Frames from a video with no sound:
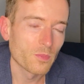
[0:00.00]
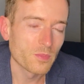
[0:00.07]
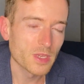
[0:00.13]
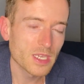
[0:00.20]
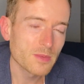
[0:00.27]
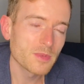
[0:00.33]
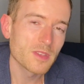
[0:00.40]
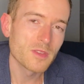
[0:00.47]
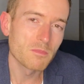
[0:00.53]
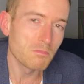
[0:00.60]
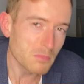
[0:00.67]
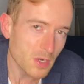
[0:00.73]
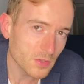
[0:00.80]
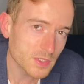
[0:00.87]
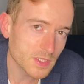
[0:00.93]
maybe the
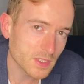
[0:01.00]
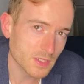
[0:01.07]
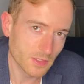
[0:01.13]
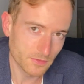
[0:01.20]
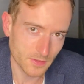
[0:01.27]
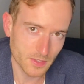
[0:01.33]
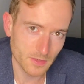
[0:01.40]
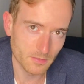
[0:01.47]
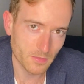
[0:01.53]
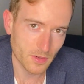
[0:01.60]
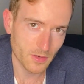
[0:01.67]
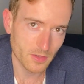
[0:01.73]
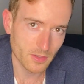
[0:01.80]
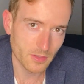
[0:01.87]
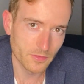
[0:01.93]
most significant
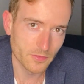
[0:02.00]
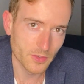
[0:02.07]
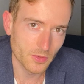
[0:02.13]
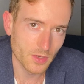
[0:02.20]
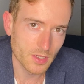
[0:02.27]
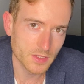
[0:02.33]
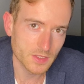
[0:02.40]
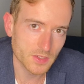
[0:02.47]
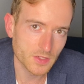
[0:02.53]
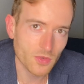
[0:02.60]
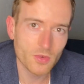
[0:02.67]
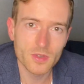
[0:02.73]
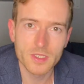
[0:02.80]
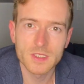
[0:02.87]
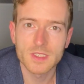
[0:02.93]
part of Uranus and
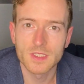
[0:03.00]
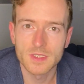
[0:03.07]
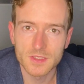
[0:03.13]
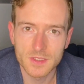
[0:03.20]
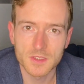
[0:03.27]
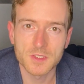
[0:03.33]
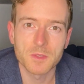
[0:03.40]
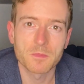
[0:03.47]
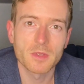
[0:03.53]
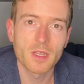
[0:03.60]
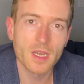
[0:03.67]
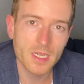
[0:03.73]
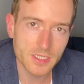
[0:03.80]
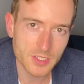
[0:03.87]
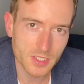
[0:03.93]
Taurus is the
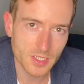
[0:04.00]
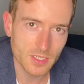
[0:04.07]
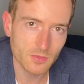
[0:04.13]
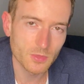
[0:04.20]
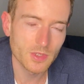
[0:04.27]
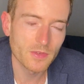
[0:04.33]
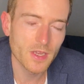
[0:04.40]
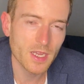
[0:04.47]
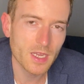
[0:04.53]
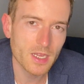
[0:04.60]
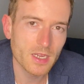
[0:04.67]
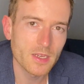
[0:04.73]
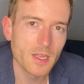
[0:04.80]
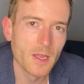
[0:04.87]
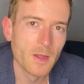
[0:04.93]
supply chain. We've
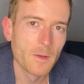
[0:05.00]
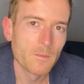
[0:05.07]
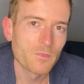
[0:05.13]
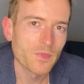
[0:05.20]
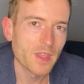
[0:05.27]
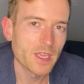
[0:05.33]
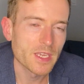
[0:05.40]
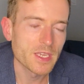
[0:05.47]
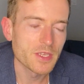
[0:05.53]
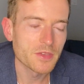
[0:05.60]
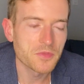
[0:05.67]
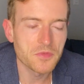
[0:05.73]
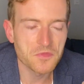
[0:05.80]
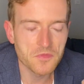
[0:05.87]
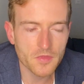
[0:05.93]
had
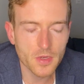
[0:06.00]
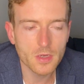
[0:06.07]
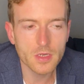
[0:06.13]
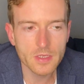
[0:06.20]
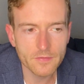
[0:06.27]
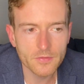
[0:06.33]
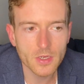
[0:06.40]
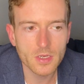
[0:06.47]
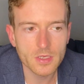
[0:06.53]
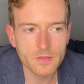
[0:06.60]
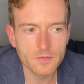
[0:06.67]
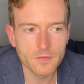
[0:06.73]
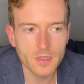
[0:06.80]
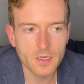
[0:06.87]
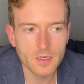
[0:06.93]
a very, very,
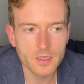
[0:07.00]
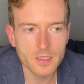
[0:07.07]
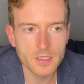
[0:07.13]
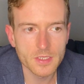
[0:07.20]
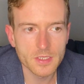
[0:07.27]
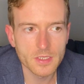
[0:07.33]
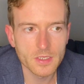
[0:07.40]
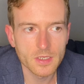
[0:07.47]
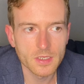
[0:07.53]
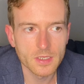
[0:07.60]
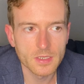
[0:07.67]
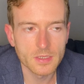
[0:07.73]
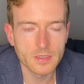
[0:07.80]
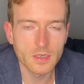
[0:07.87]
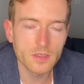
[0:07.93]
very
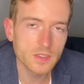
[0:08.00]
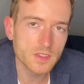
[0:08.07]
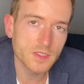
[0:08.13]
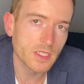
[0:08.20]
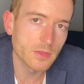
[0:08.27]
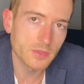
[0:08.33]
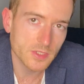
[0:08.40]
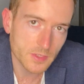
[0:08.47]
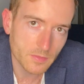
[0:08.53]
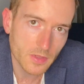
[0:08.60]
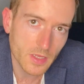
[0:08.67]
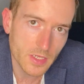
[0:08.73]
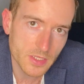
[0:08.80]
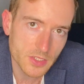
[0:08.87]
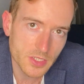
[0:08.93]
uh, unstable
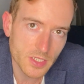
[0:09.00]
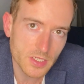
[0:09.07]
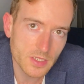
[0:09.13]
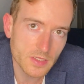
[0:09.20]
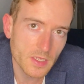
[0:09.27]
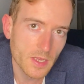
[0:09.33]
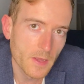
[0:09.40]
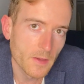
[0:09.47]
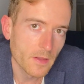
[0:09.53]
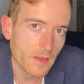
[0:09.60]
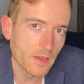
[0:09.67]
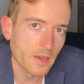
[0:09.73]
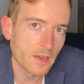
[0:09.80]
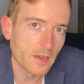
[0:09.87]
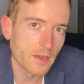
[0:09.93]
supply chain.
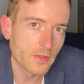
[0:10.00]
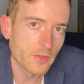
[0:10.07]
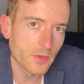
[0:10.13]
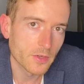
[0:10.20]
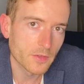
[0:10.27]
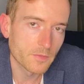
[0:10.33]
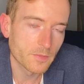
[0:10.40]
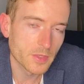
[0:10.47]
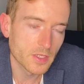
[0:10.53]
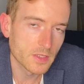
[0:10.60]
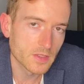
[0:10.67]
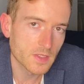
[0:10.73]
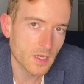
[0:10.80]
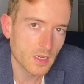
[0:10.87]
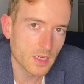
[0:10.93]
Uh, there have
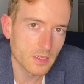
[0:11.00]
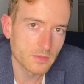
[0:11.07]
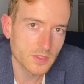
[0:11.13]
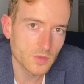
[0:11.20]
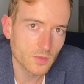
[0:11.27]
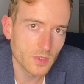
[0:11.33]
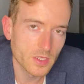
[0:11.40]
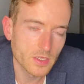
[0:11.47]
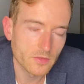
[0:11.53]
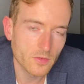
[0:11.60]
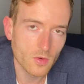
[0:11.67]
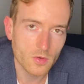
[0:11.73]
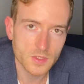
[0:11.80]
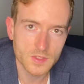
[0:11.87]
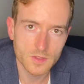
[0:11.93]
been times when, of
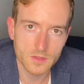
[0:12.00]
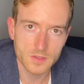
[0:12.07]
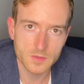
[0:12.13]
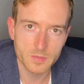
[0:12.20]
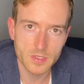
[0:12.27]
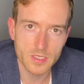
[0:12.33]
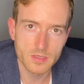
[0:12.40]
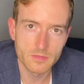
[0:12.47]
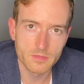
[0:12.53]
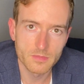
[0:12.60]
course, there's been